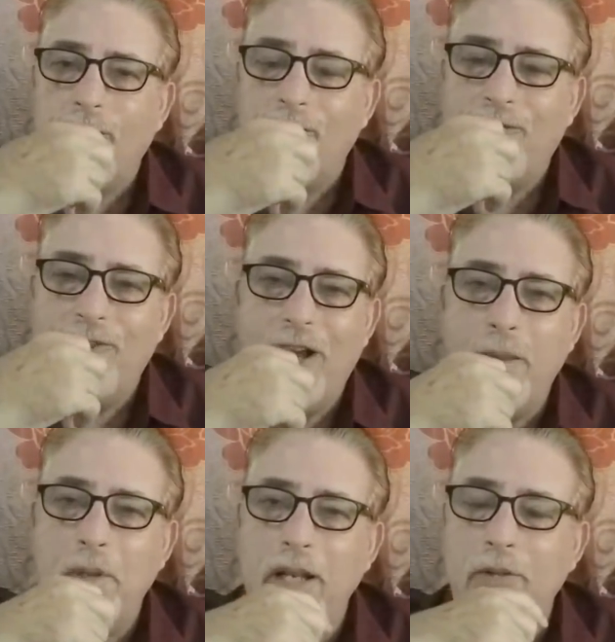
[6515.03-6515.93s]

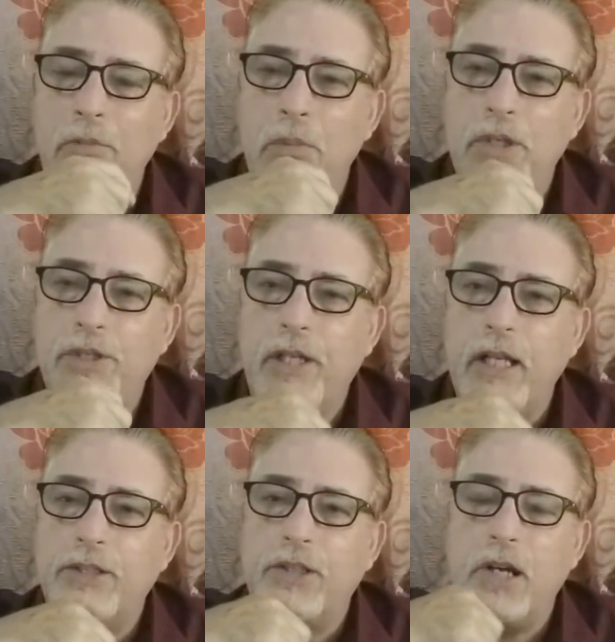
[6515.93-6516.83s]
Unbelievable, Mr. Ken.
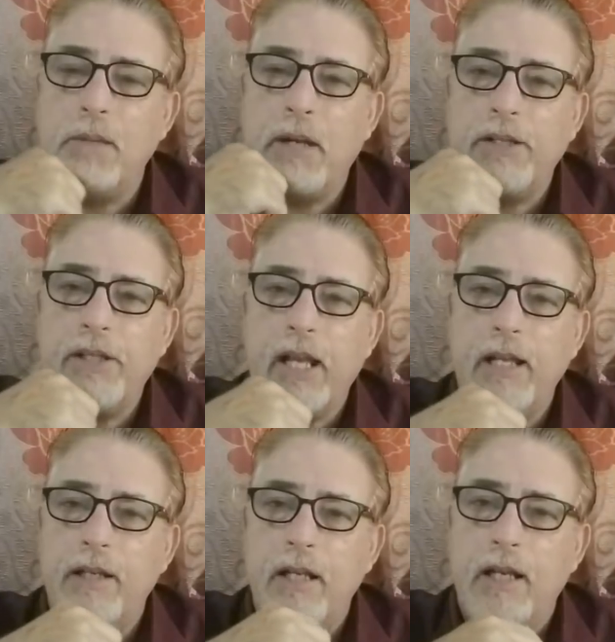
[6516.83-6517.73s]
Sorry about that.
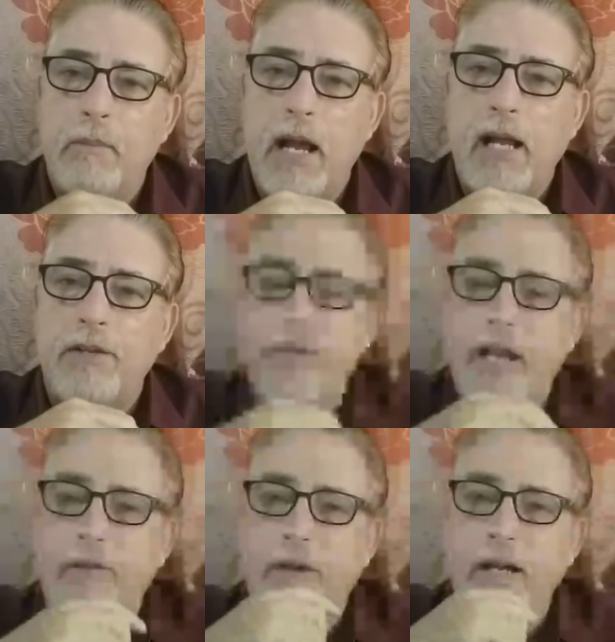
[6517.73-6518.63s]

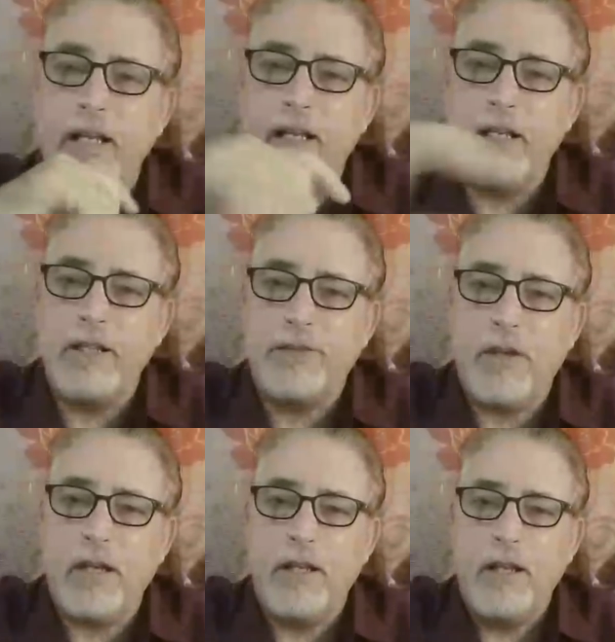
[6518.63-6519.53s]
Yeah, funny. It
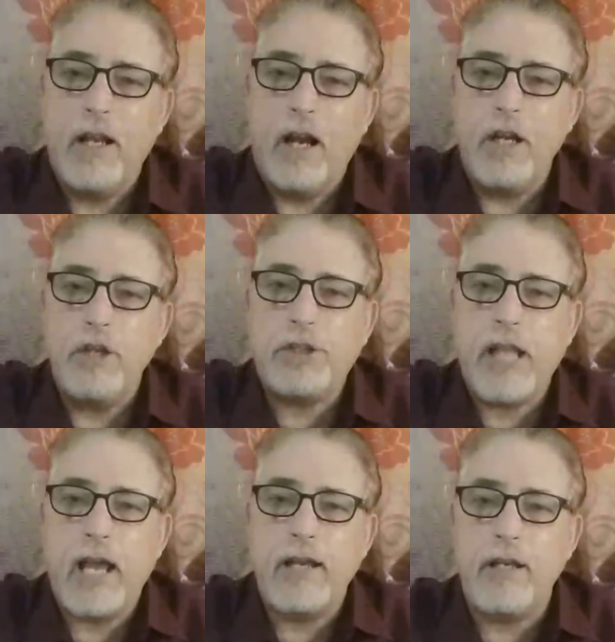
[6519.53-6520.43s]
is funny. Are
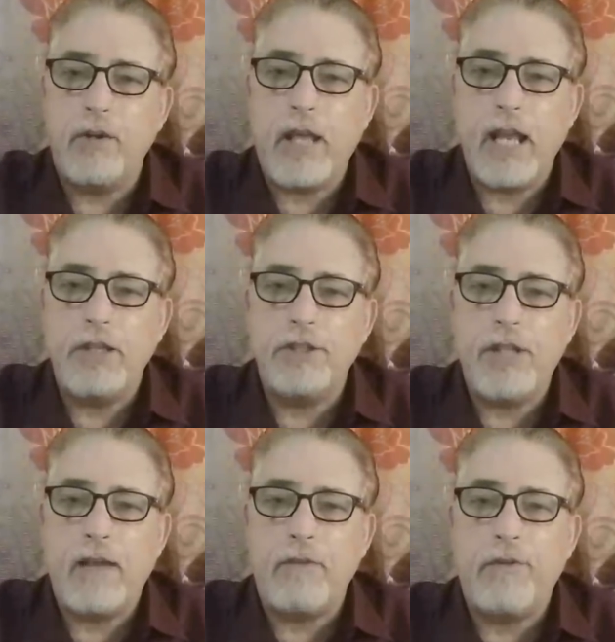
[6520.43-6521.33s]
you scouting
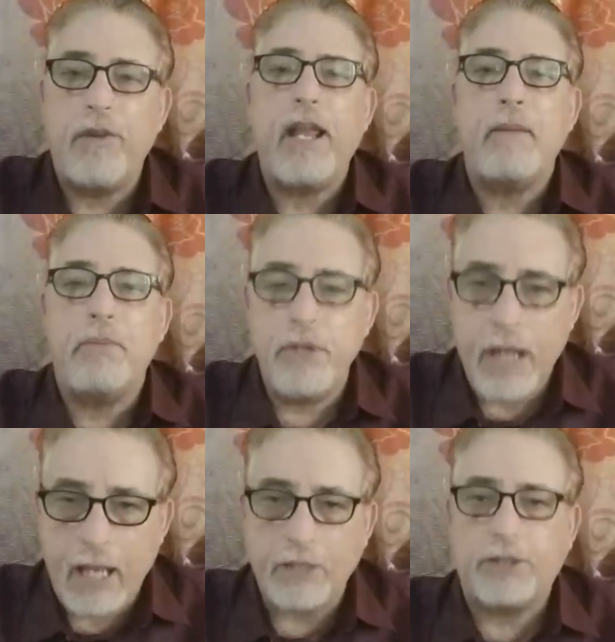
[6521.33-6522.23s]
location Davao for
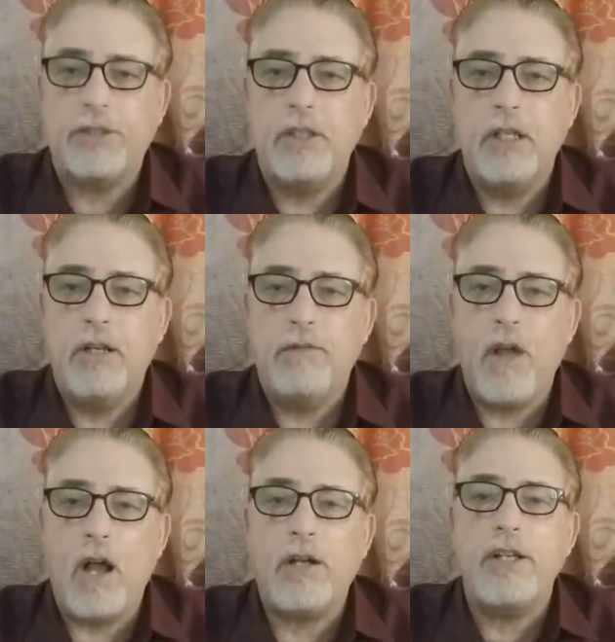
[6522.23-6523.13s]
April? Yes.
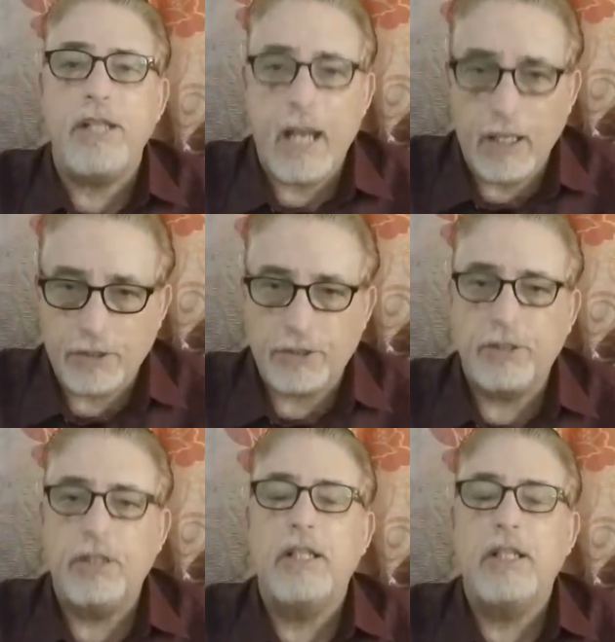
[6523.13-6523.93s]
Vloggers, yes.